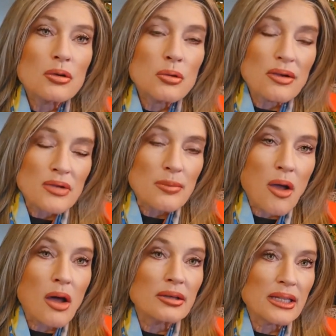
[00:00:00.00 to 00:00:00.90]
who have come
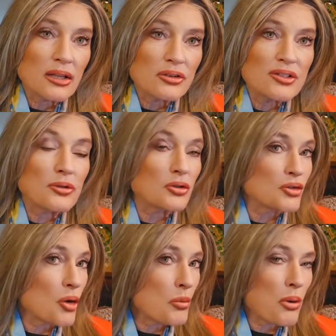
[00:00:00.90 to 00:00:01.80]
on here said there's
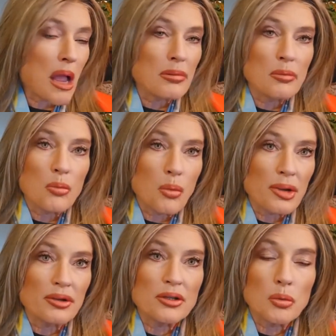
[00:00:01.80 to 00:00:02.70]
no problem
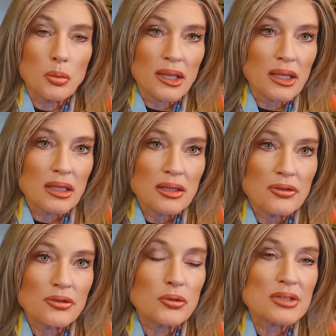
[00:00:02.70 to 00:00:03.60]
wearing a wig
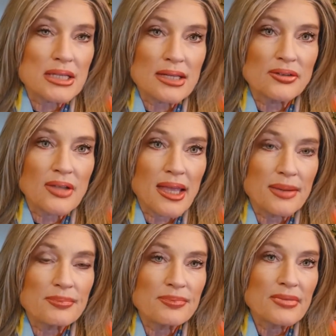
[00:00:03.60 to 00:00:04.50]
through TSA.